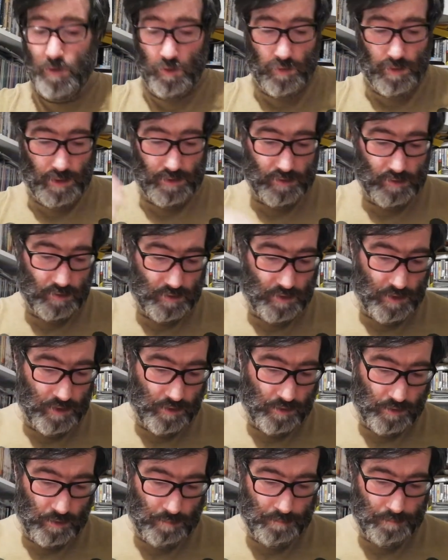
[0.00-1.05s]
United
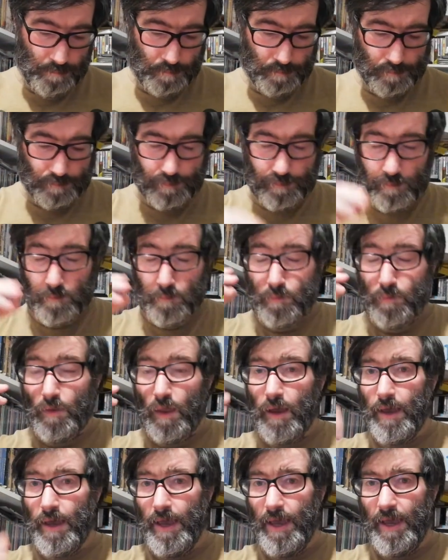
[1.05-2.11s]
Kingdom,
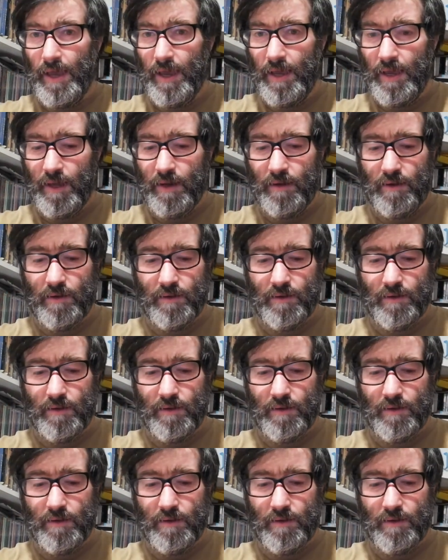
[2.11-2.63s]
and